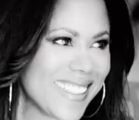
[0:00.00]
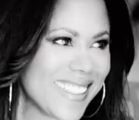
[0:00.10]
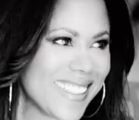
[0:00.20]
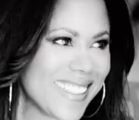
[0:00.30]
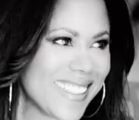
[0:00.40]

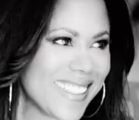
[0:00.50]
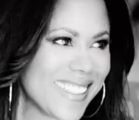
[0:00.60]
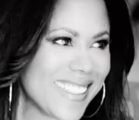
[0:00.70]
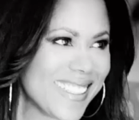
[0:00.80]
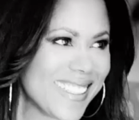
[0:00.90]

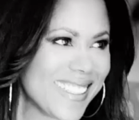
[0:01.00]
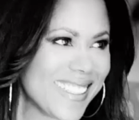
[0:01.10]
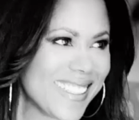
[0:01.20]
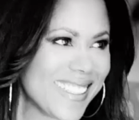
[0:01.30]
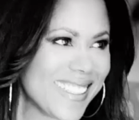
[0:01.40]

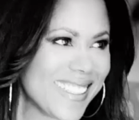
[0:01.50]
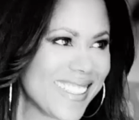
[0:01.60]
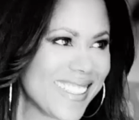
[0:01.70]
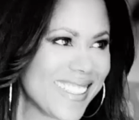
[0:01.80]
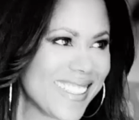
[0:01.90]

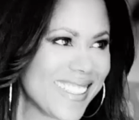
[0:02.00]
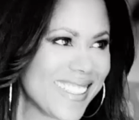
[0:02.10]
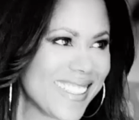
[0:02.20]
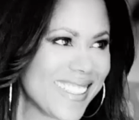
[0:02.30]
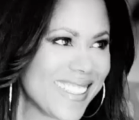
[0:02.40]

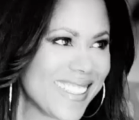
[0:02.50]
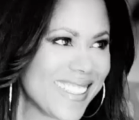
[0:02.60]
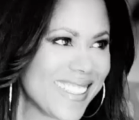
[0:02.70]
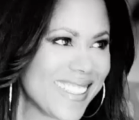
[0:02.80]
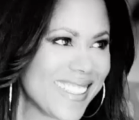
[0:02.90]

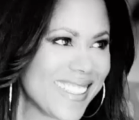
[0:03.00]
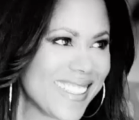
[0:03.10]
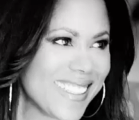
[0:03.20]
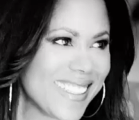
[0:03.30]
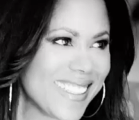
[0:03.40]

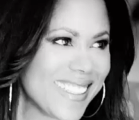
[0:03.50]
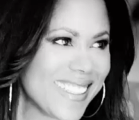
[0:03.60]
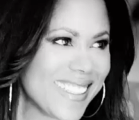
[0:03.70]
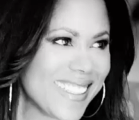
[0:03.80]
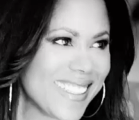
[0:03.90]

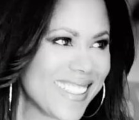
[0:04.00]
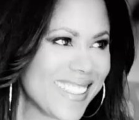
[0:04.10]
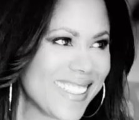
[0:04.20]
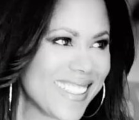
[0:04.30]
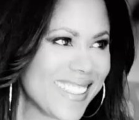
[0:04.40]

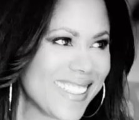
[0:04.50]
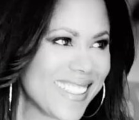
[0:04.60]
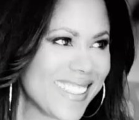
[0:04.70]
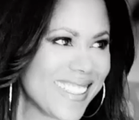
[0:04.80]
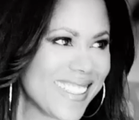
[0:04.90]

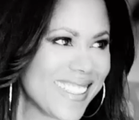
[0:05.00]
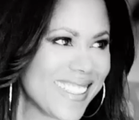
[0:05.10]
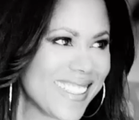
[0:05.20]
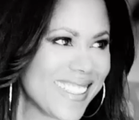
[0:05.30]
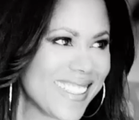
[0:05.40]

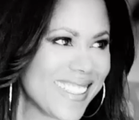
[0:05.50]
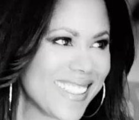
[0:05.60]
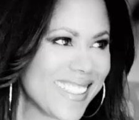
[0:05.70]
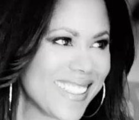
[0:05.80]
[no speech]